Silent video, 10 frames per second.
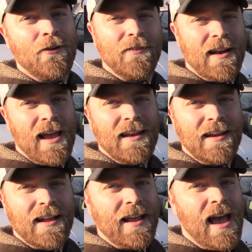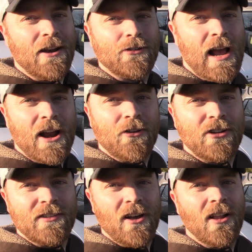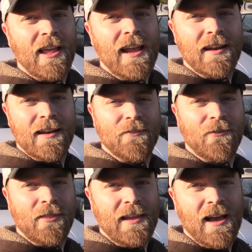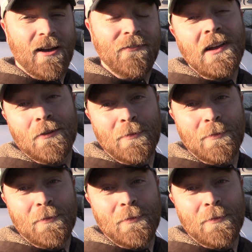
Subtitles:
of it I need. I got dryer sheets all laid in it for the field